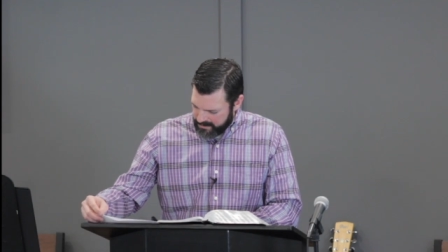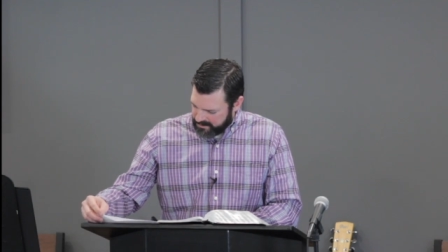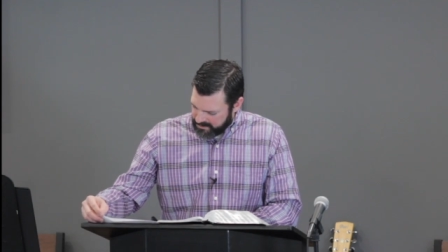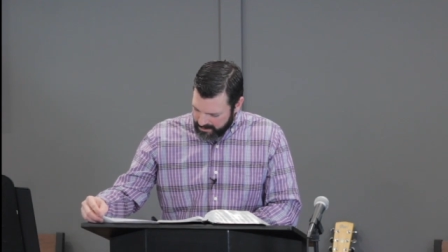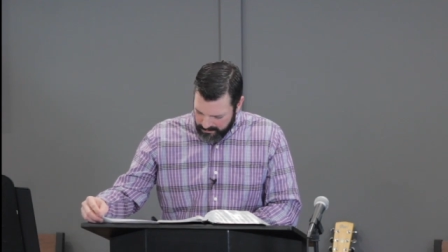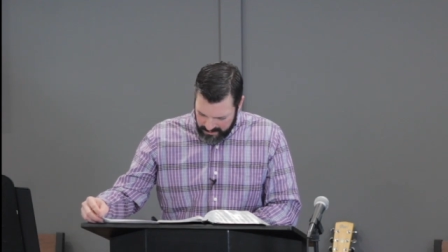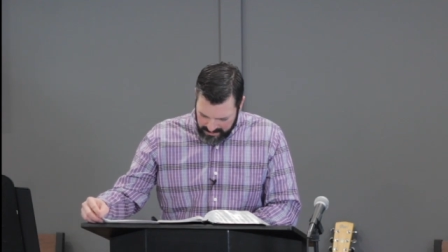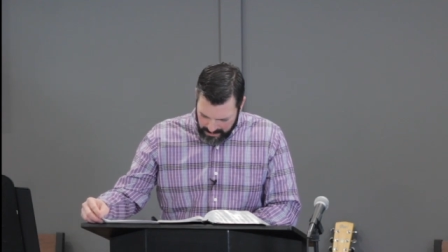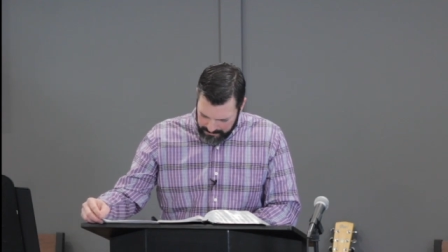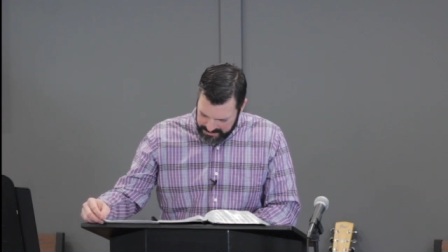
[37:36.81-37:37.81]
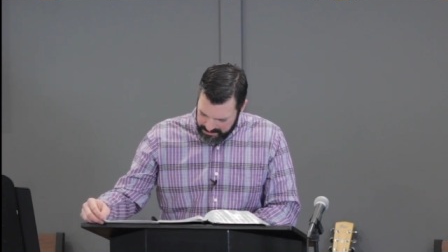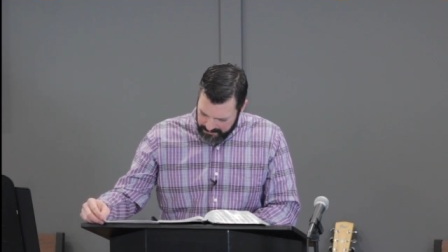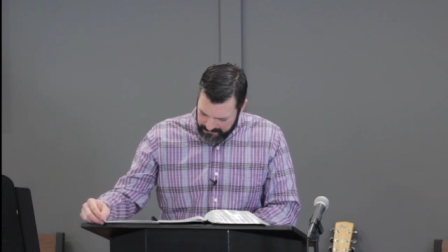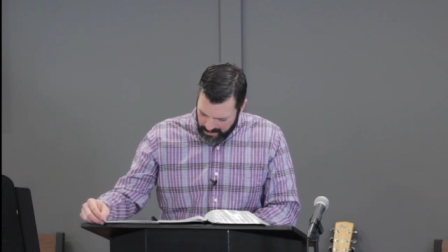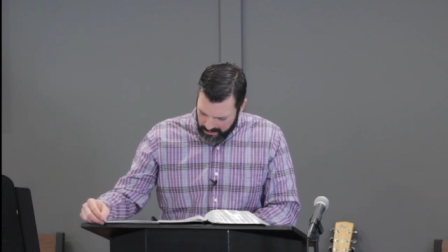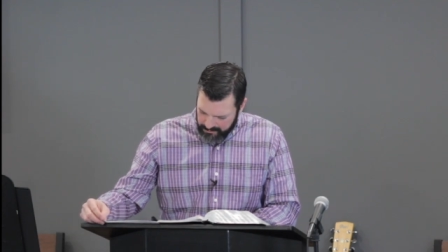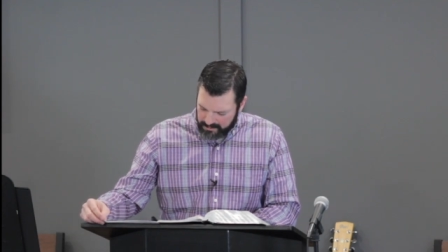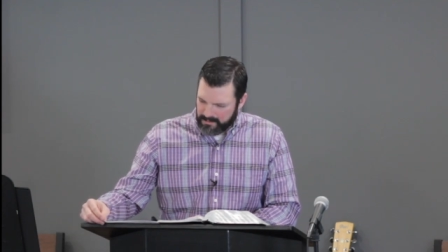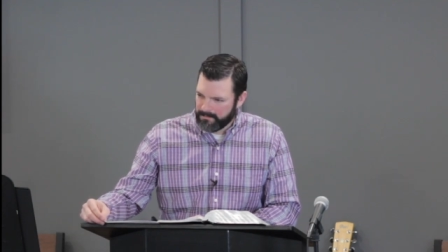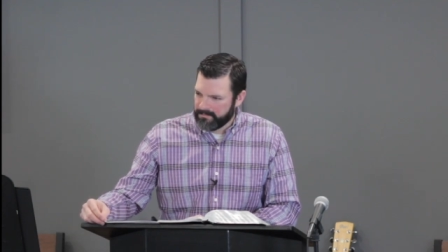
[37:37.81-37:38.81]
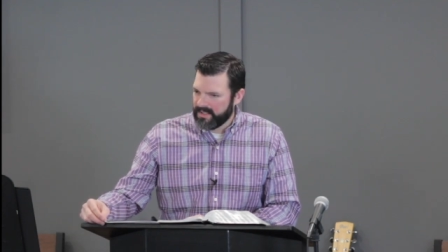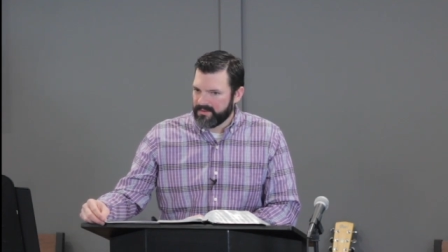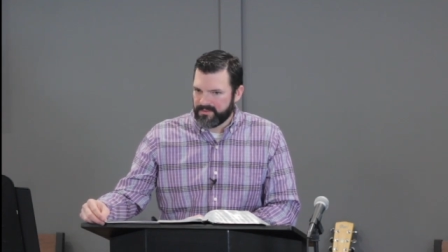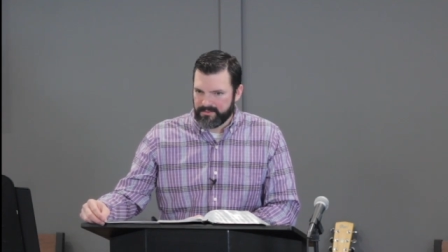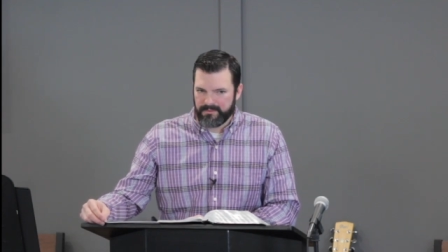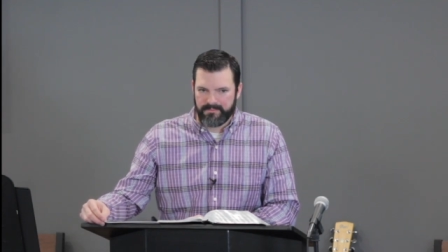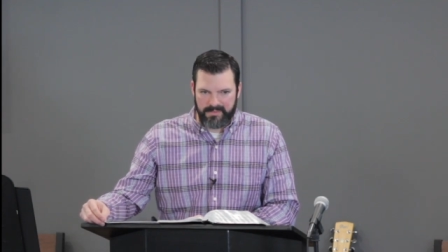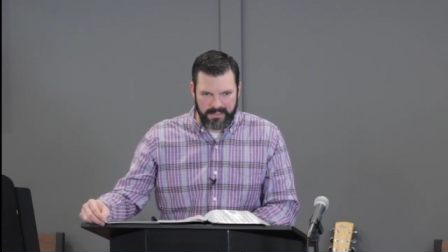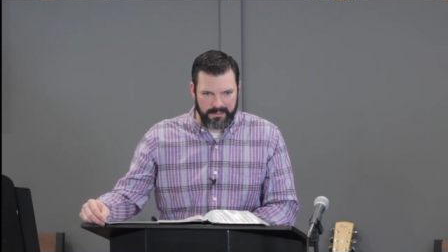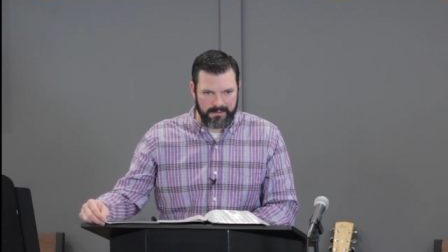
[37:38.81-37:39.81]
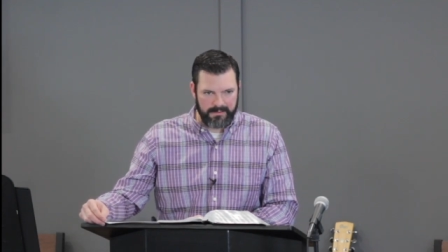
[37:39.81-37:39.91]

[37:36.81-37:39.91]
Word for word: No one comes to the Father but through me.